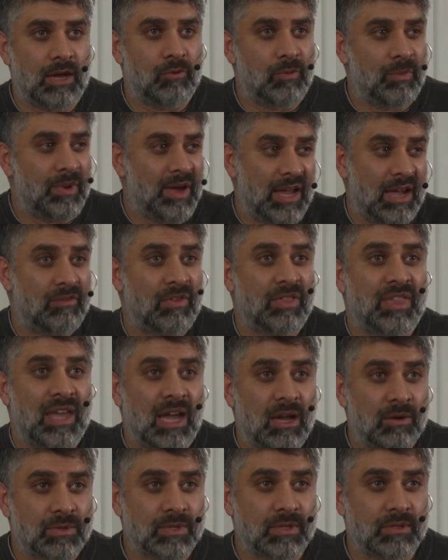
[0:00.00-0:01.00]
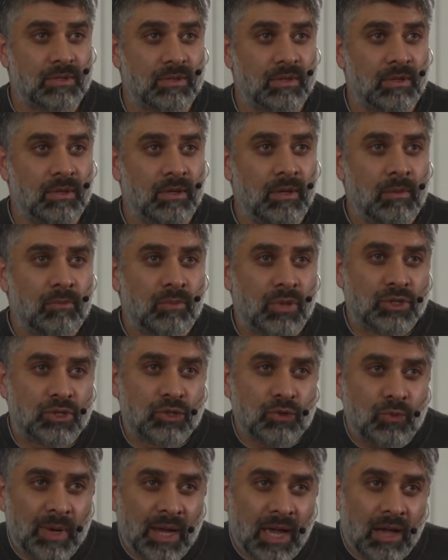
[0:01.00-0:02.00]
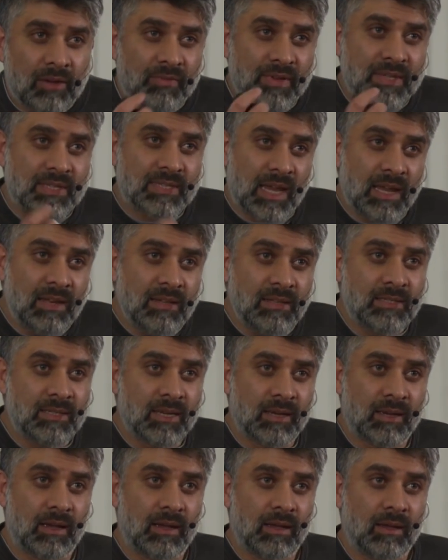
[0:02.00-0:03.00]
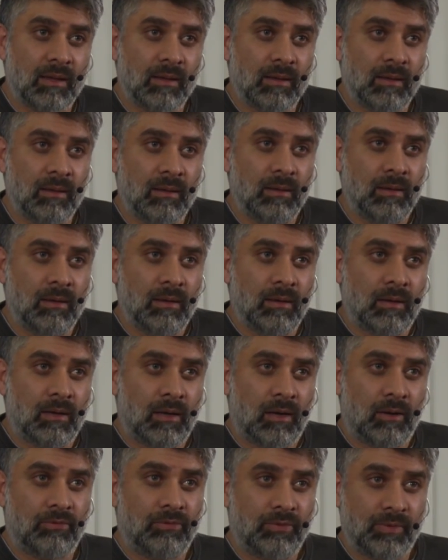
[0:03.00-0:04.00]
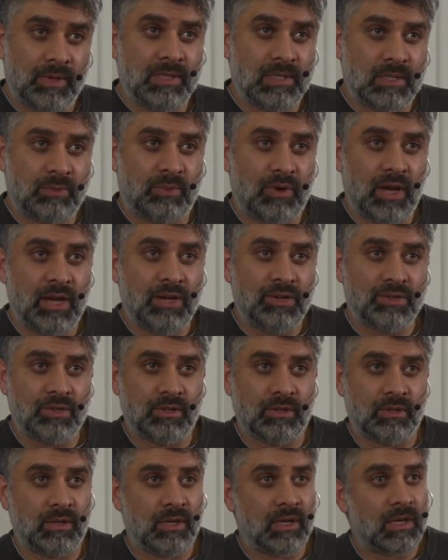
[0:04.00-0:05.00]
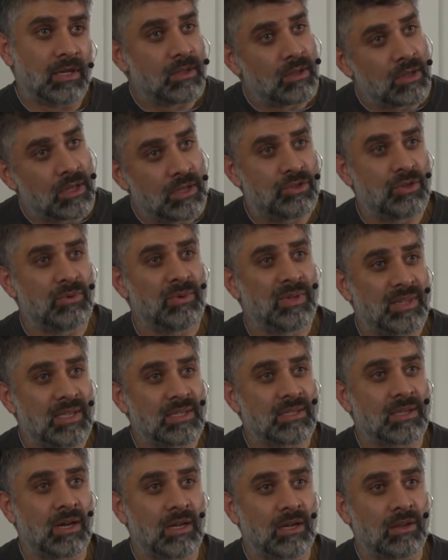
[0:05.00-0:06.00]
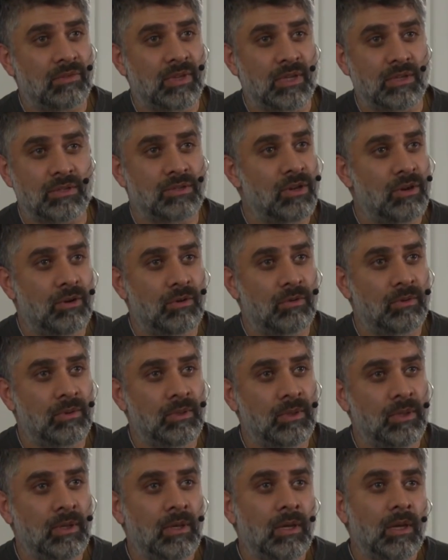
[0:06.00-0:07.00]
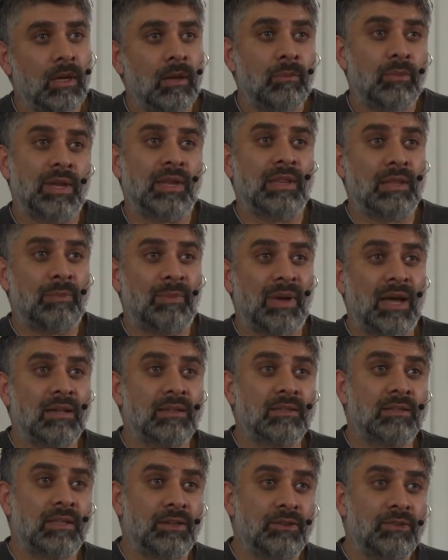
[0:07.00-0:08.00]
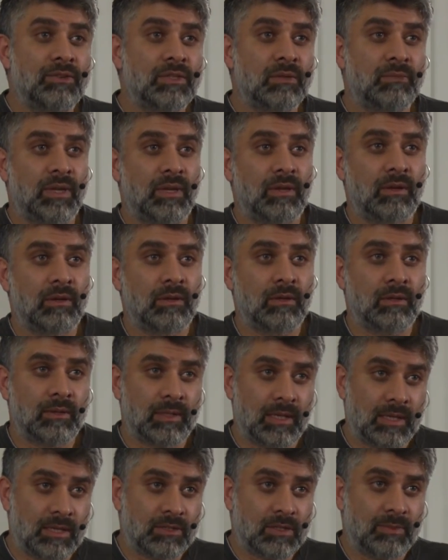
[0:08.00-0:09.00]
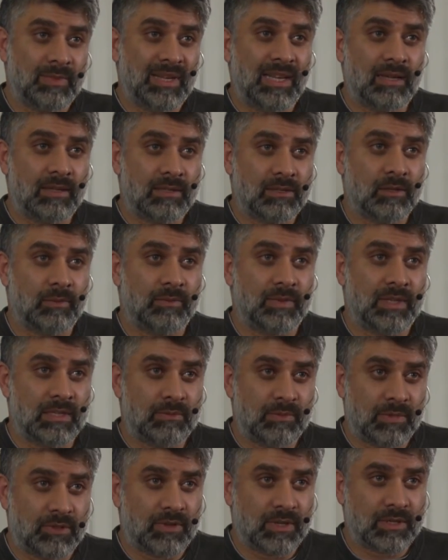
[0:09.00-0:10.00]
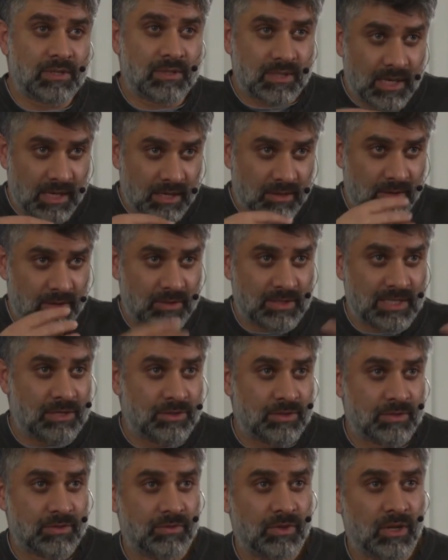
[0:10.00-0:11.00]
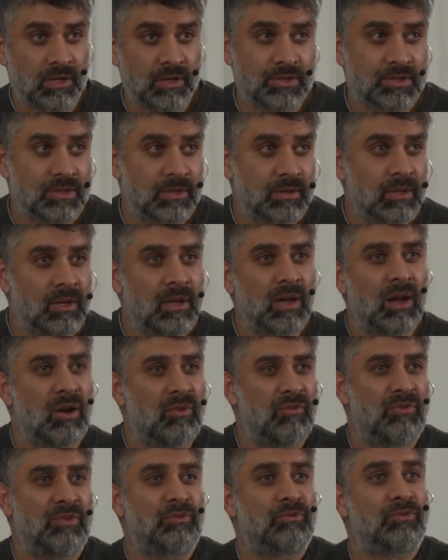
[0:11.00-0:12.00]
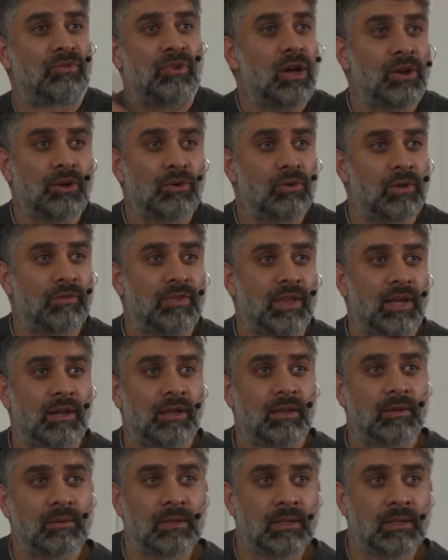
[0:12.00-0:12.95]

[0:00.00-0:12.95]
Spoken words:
We may have 1,000. But do we have a center of inspiration in doing this kind of things? No. But in the past, there used to be. They used to be linked up, these madrasas. They had centers of knowledge. I've forgotten all of that.